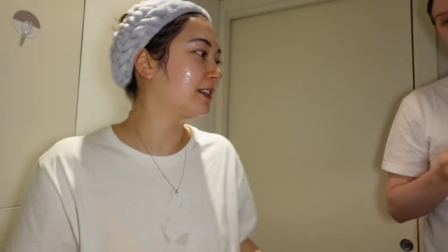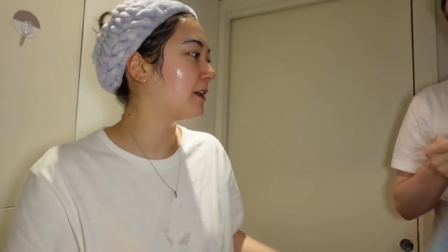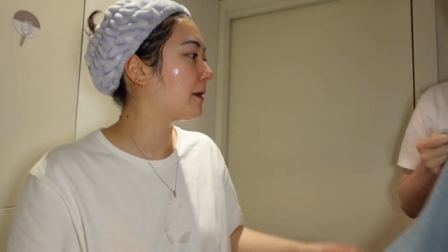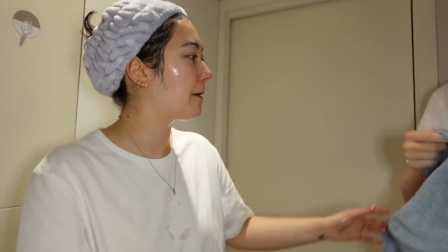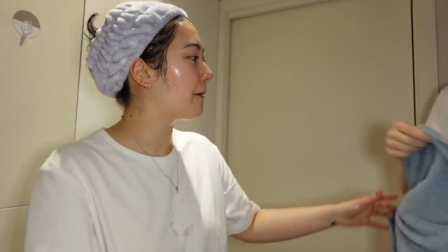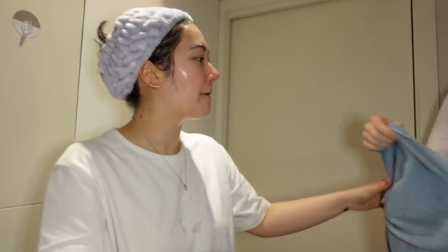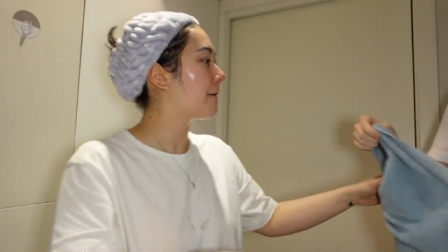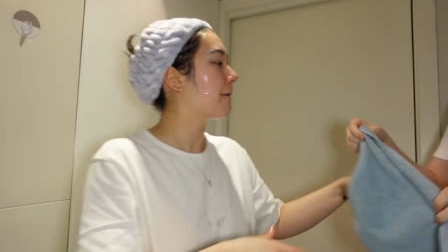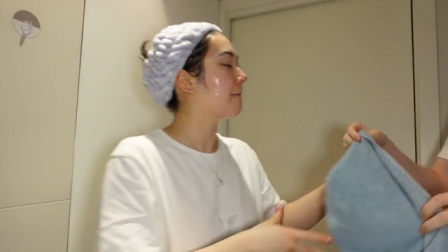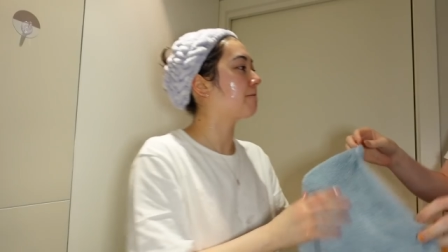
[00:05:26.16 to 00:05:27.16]
You should
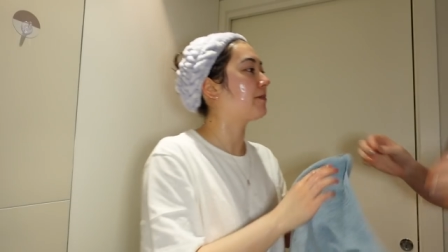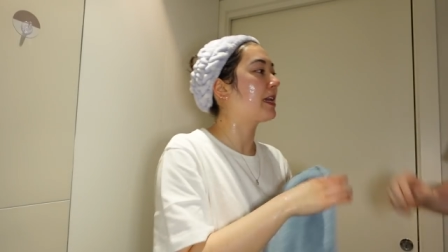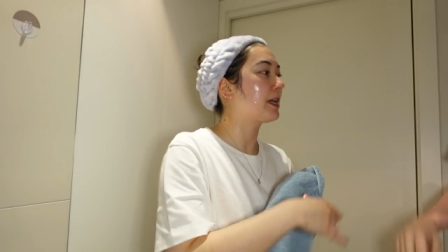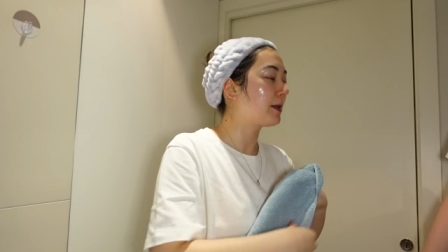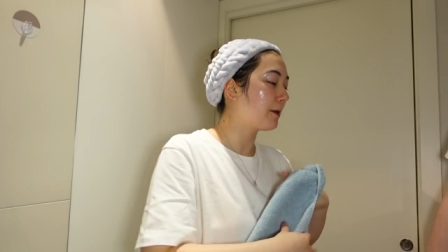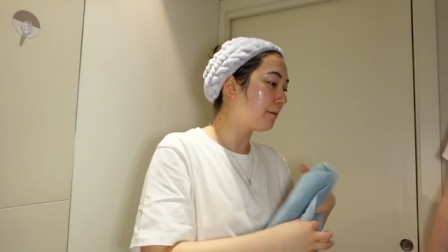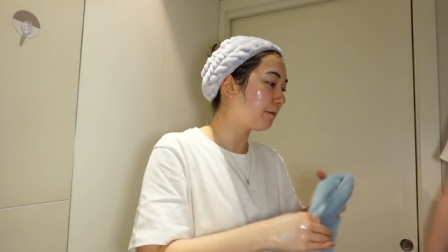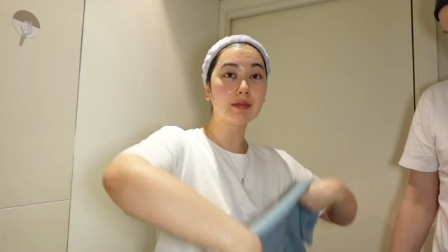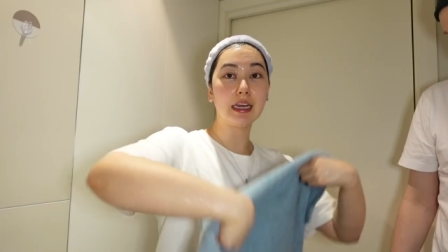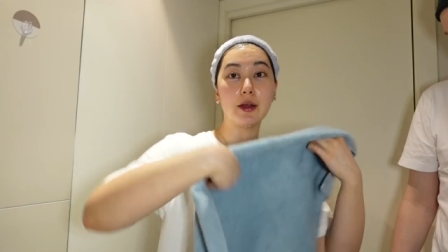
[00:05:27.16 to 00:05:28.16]
tell. Thank you.
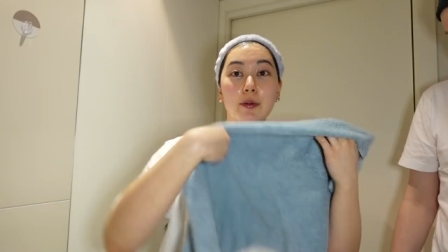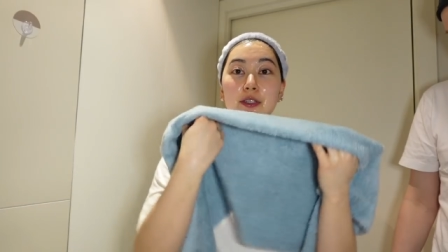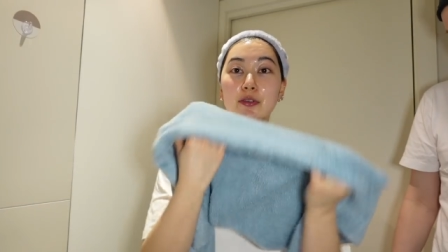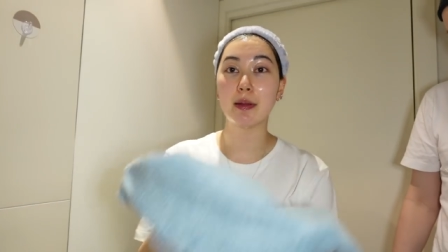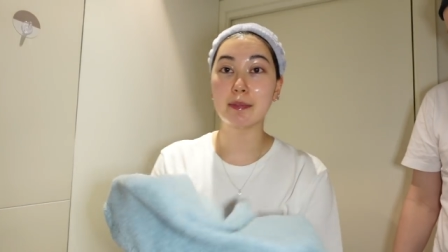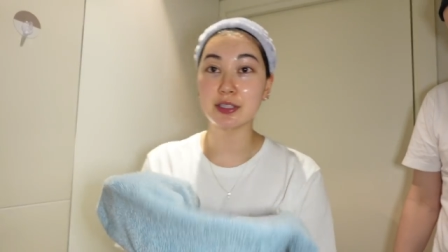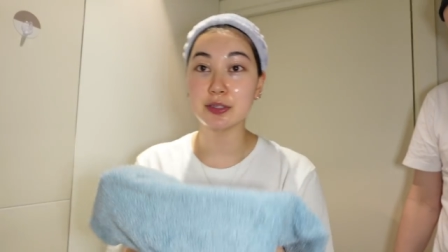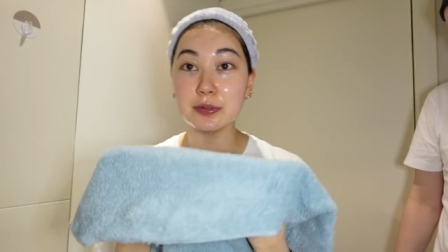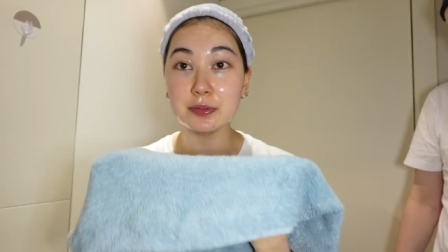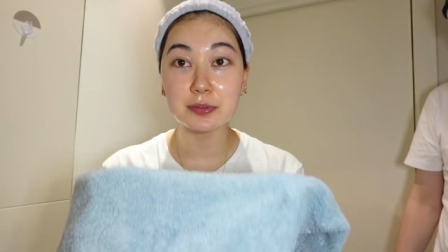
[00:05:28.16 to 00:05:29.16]
And always remember
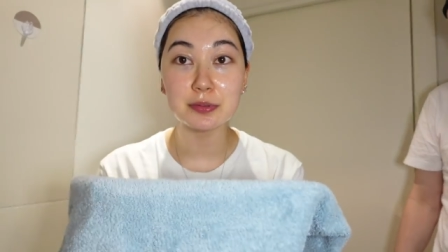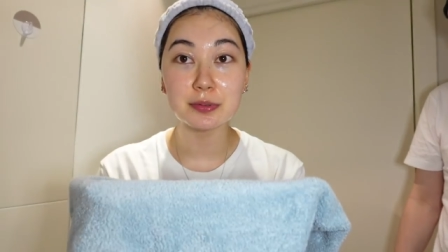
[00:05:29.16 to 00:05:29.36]
to